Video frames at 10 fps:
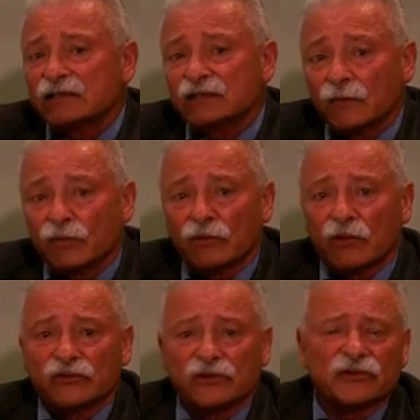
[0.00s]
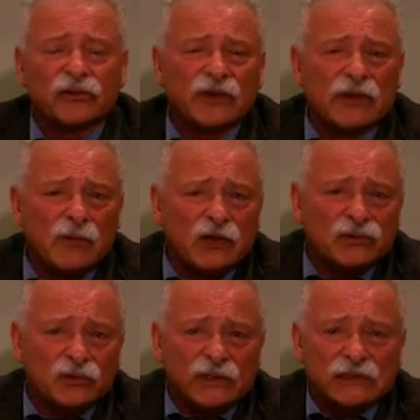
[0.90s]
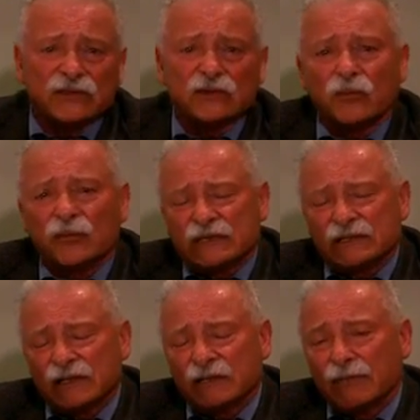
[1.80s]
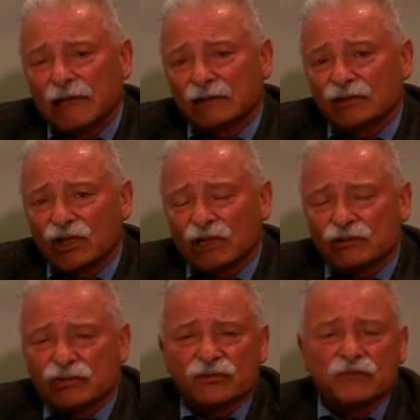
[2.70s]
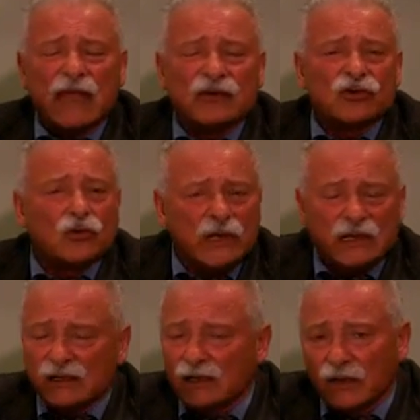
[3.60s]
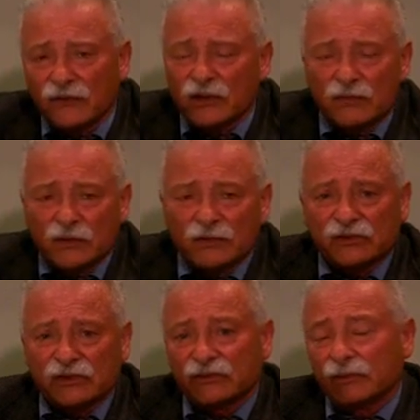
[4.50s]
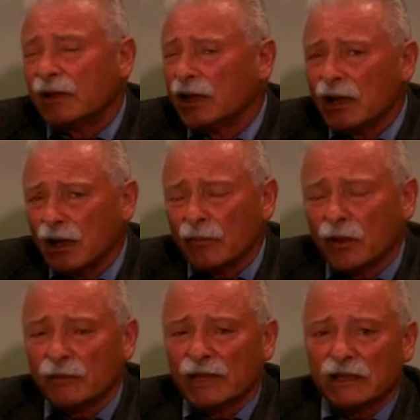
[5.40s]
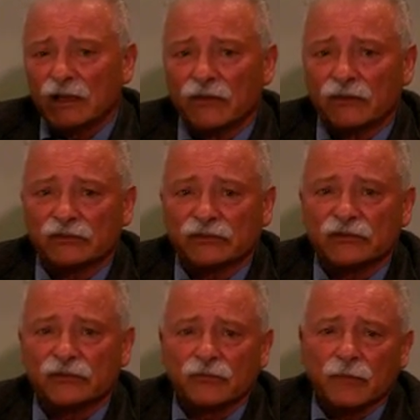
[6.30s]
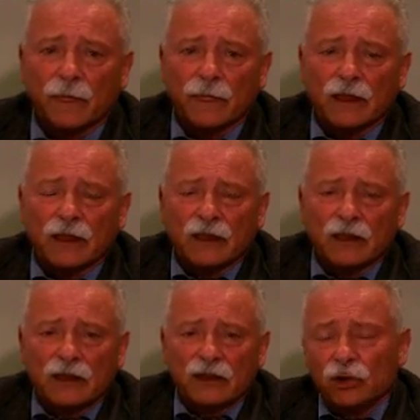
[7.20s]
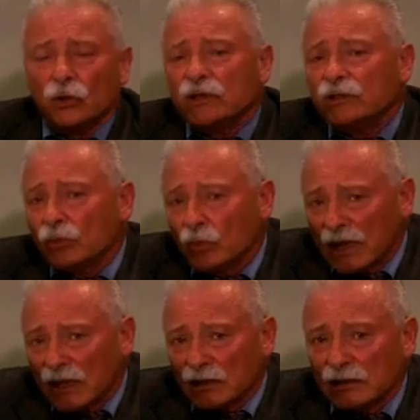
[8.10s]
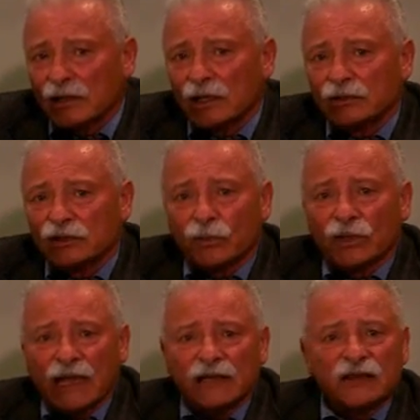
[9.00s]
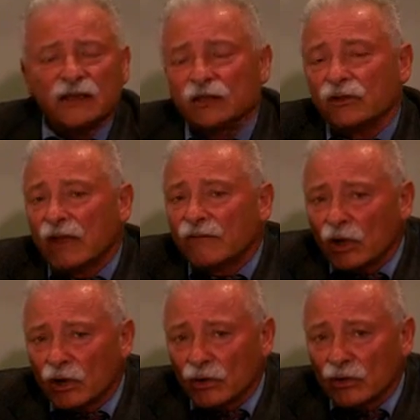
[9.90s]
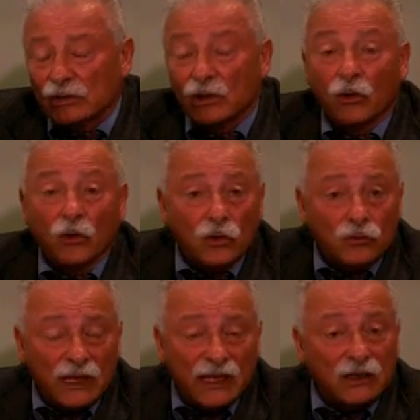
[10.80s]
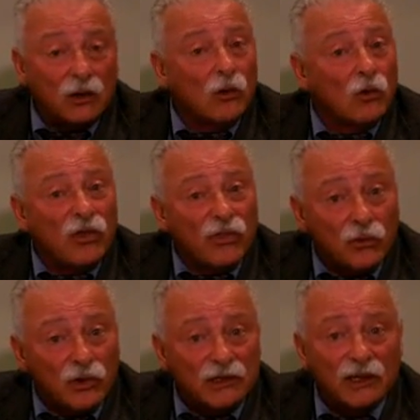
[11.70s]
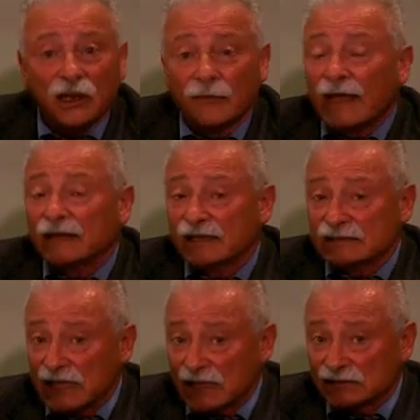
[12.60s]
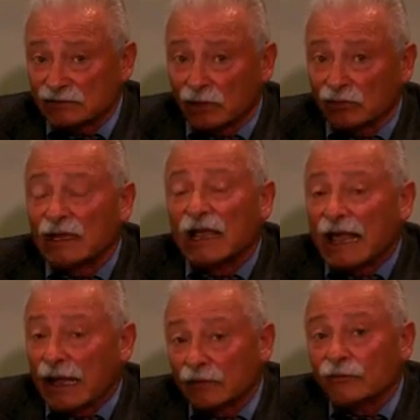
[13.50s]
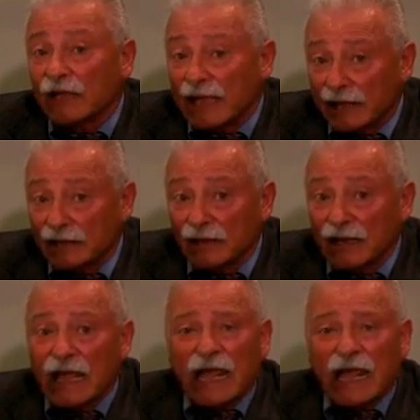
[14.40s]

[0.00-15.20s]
osteoporosis, severe muscle weakness, obesity, mental changes, major weakening of the immune system, among many others. You would do well to put anything you've ever heard or read or thought about testosterone out of your head